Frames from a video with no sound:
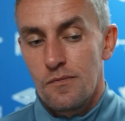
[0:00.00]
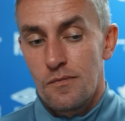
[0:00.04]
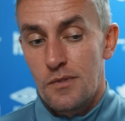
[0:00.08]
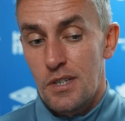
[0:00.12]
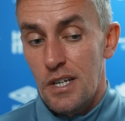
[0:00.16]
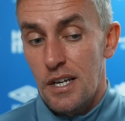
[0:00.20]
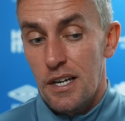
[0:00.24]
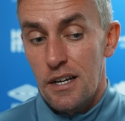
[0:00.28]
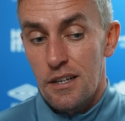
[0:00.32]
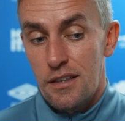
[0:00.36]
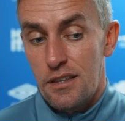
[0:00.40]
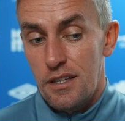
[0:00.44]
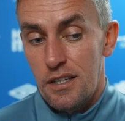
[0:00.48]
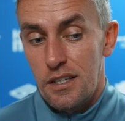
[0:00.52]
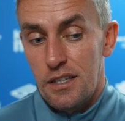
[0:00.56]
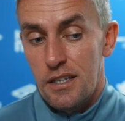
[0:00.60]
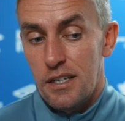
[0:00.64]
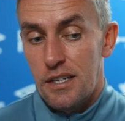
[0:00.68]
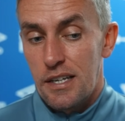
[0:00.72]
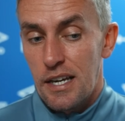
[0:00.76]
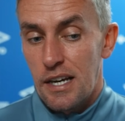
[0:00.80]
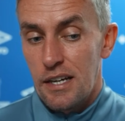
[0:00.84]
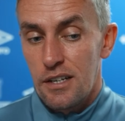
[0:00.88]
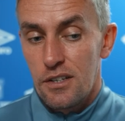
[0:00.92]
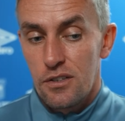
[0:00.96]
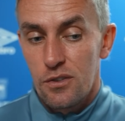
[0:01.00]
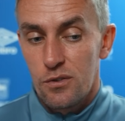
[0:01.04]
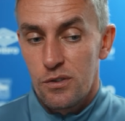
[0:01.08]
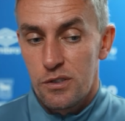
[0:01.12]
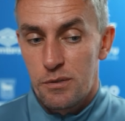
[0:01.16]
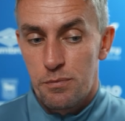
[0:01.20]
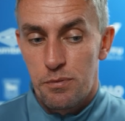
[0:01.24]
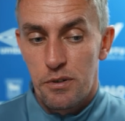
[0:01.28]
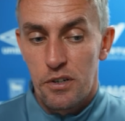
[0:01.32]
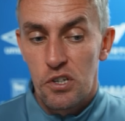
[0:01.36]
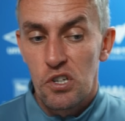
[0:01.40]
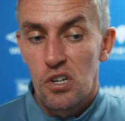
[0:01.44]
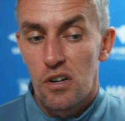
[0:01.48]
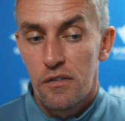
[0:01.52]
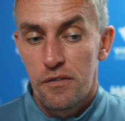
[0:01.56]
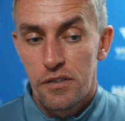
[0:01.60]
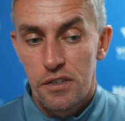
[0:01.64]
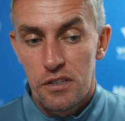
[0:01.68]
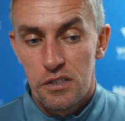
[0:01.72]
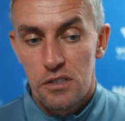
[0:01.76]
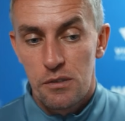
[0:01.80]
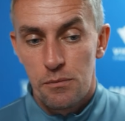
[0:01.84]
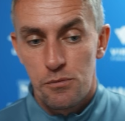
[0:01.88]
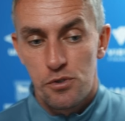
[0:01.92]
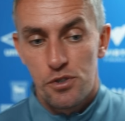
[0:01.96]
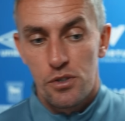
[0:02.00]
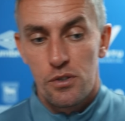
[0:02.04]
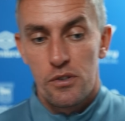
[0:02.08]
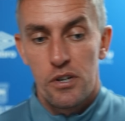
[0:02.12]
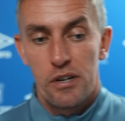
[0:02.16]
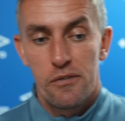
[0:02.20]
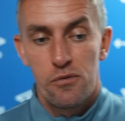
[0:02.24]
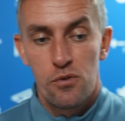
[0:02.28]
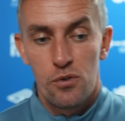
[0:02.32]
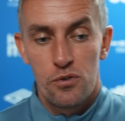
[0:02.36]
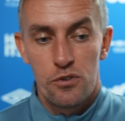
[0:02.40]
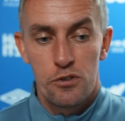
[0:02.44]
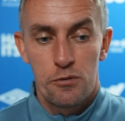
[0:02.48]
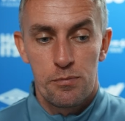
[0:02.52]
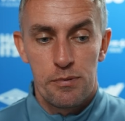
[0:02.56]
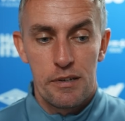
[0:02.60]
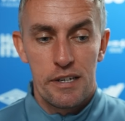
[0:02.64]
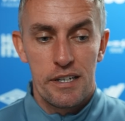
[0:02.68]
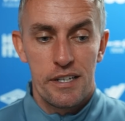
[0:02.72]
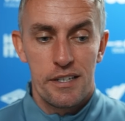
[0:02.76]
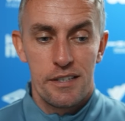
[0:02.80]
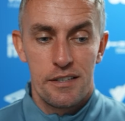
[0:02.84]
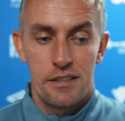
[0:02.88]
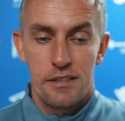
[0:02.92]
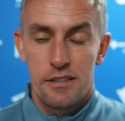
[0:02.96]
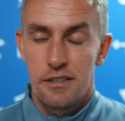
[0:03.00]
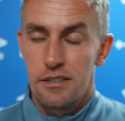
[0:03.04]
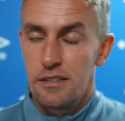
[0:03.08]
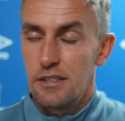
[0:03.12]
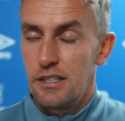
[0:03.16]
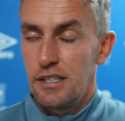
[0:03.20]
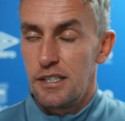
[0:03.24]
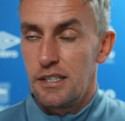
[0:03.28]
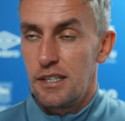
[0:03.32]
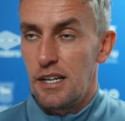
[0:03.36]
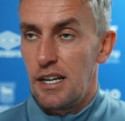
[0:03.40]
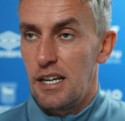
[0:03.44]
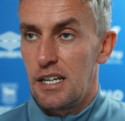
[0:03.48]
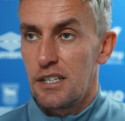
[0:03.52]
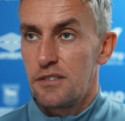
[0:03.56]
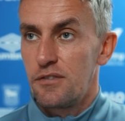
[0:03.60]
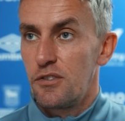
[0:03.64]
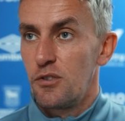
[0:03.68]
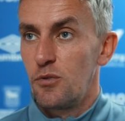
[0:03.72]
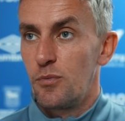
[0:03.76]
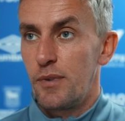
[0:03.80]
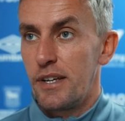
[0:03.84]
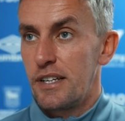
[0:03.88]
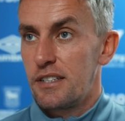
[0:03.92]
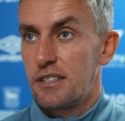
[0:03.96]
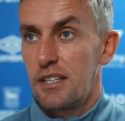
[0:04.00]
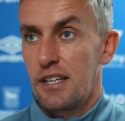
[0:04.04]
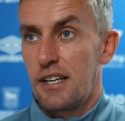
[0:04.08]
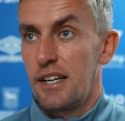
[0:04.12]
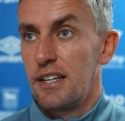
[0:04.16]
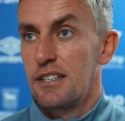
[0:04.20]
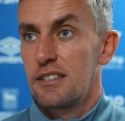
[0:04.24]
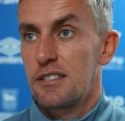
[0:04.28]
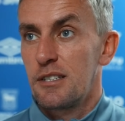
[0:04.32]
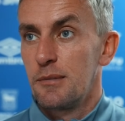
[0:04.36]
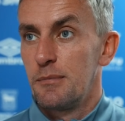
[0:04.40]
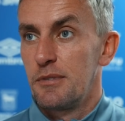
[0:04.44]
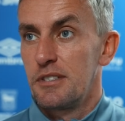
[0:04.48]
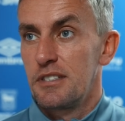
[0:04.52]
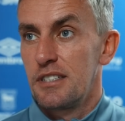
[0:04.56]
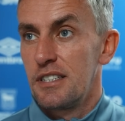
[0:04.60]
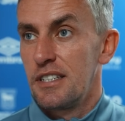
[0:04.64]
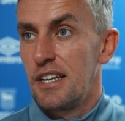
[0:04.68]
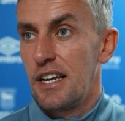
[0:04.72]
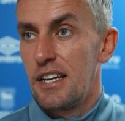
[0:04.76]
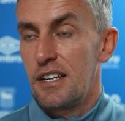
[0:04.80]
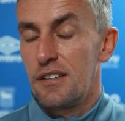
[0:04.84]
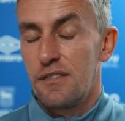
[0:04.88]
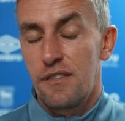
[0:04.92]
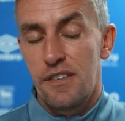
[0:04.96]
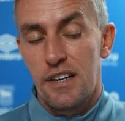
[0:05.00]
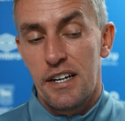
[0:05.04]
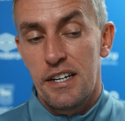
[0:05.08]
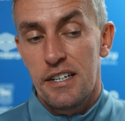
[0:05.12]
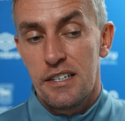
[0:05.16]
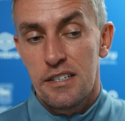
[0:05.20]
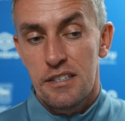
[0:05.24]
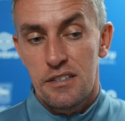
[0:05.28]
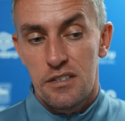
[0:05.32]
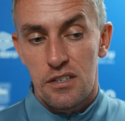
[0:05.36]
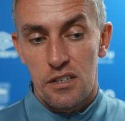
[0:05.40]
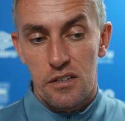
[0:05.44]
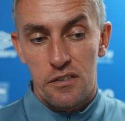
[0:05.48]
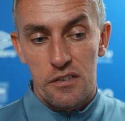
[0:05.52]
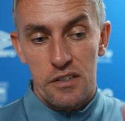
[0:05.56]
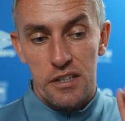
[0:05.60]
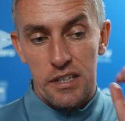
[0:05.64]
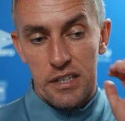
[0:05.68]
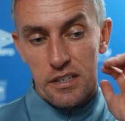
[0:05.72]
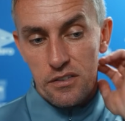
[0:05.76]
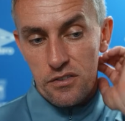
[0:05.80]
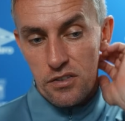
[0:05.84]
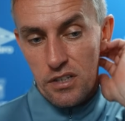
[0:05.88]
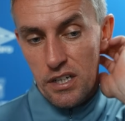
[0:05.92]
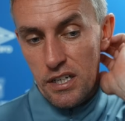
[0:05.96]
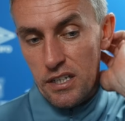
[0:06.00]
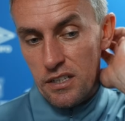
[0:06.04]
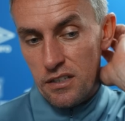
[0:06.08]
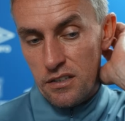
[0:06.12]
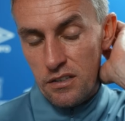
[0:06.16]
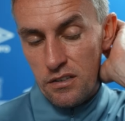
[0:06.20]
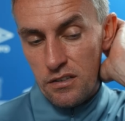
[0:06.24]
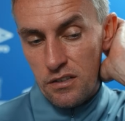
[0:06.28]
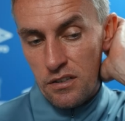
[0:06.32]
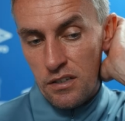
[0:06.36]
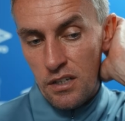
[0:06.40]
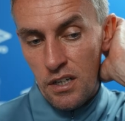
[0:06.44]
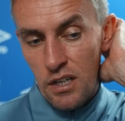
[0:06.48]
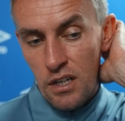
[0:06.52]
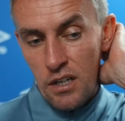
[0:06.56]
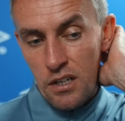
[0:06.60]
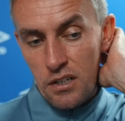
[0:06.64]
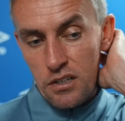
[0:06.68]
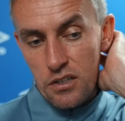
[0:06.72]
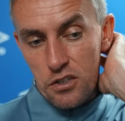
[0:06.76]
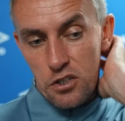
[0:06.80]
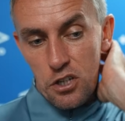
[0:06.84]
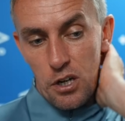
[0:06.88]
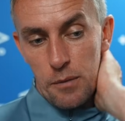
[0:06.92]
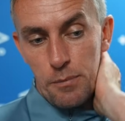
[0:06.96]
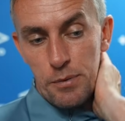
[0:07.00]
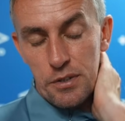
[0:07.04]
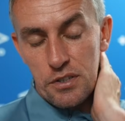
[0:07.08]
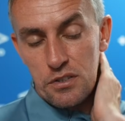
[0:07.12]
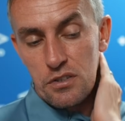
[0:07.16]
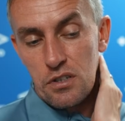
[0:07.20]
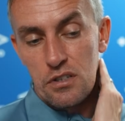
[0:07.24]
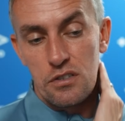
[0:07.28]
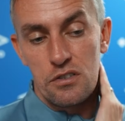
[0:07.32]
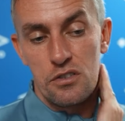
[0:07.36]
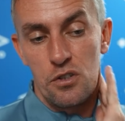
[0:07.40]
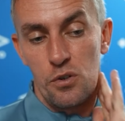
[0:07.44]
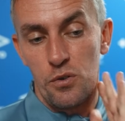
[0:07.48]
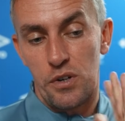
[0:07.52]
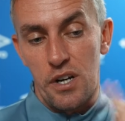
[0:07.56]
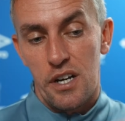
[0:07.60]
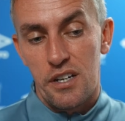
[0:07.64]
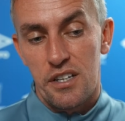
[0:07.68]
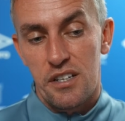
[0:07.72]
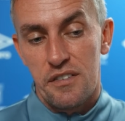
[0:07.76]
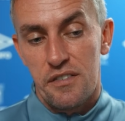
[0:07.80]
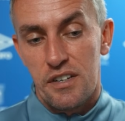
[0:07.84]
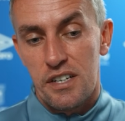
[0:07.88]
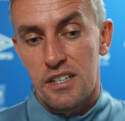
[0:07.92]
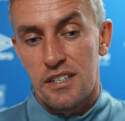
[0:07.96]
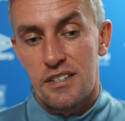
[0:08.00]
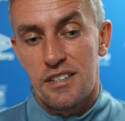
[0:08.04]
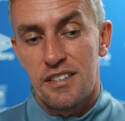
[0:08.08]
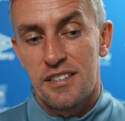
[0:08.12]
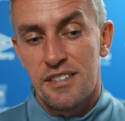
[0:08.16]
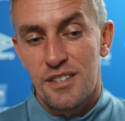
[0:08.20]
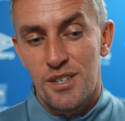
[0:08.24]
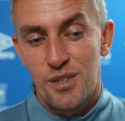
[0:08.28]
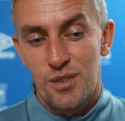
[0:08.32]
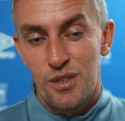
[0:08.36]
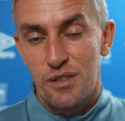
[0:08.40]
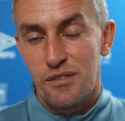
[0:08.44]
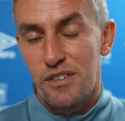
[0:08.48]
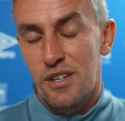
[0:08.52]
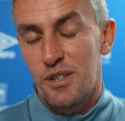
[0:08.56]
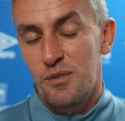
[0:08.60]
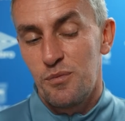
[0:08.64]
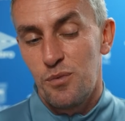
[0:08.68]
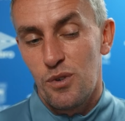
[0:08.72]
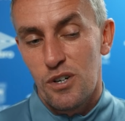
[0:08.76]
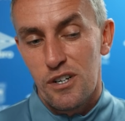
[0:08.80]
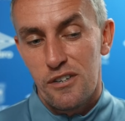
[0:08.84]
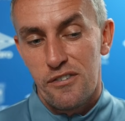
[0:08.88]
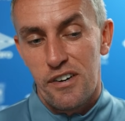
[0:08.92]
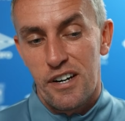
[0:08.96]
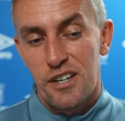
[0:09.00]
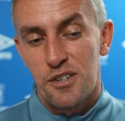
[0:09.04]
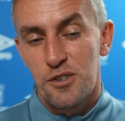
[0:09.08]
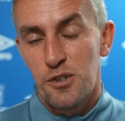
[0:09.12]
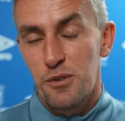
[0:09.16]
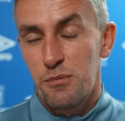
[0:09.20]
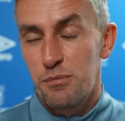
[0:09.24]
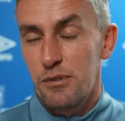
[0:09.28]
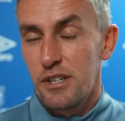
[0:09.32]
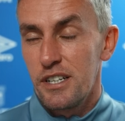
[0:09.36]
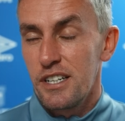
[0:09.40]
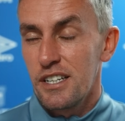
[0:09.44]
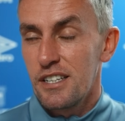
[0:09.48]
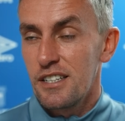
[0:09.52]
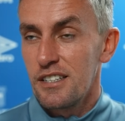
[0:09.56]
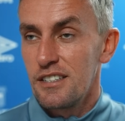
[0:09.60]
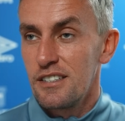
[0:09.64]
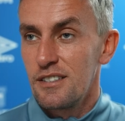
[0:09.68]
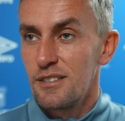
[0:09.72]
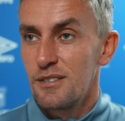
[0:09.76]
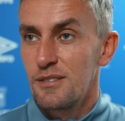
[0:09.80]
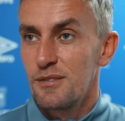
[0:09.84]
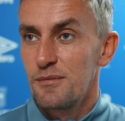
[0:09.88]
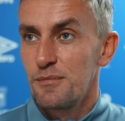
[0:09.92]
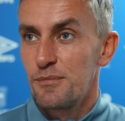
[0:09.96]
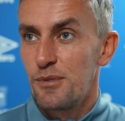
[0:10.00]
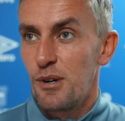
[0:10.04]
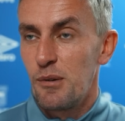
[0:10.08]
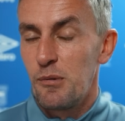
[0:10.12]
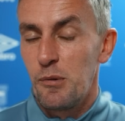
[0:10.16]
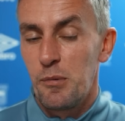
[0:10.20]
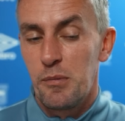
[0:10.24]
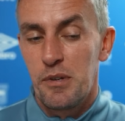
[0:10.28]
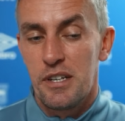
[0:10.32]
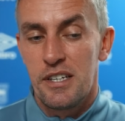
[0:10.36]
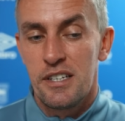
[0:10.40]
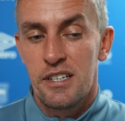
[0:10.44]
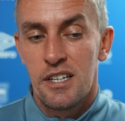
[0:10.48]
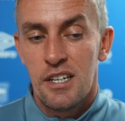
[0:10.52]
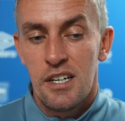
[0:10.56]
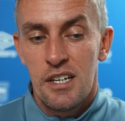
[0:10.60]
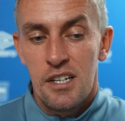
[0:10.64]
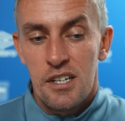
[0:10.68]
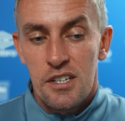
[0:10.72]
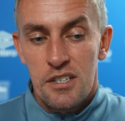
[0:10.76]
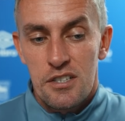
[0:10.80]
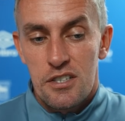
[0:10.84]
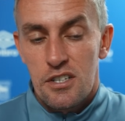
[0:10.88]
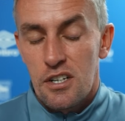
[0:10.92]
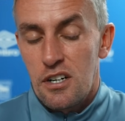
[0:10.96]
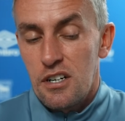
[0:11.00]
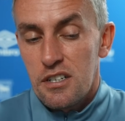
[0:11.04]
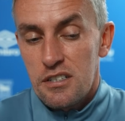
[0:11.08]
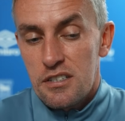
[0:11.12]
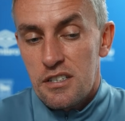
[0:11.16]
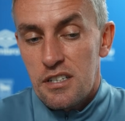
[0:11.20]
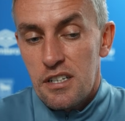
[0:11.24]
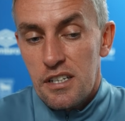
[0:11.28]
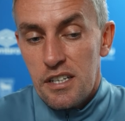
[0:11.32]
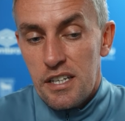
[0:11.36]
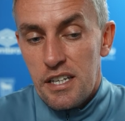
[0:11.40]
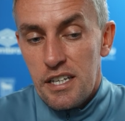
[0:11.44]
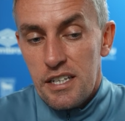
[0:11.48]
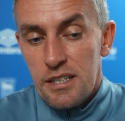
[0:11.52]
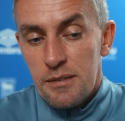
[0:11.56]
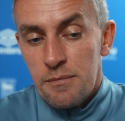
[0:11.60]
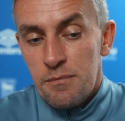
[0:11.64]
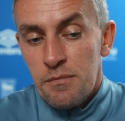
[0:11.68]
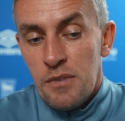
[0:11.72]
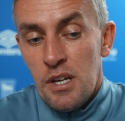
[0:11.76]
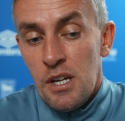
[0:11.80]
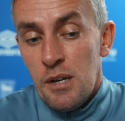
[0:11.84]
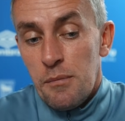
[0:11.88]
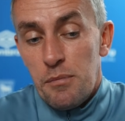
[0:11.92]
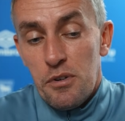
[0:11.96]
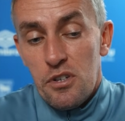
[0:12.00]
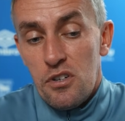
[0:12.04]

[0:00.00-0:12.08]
Yeah, I think you can do. It's pretty obvious. I'm sure everyone who's played in the last few weeks against them has identified it. It's another thing trying to stop it. So there's no doubt they've had world record breaking probably starts to the game.